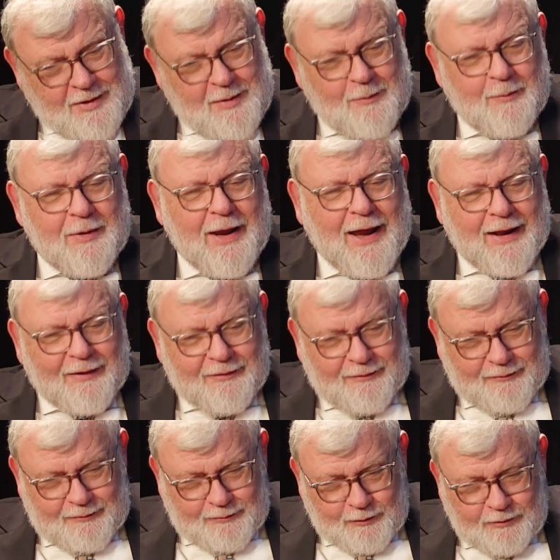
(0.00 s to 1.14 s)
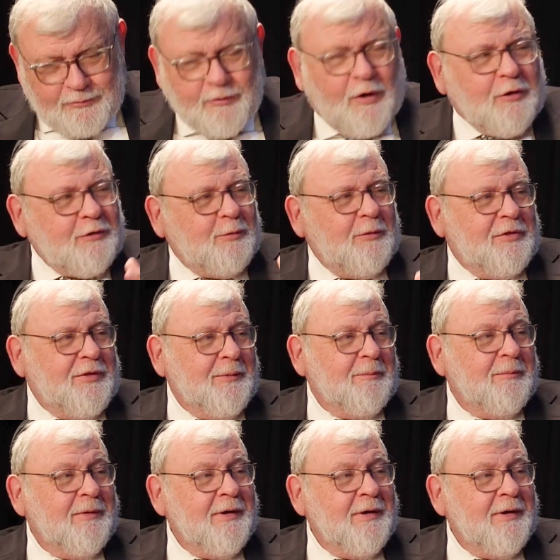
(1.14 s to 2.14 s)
We learned with them.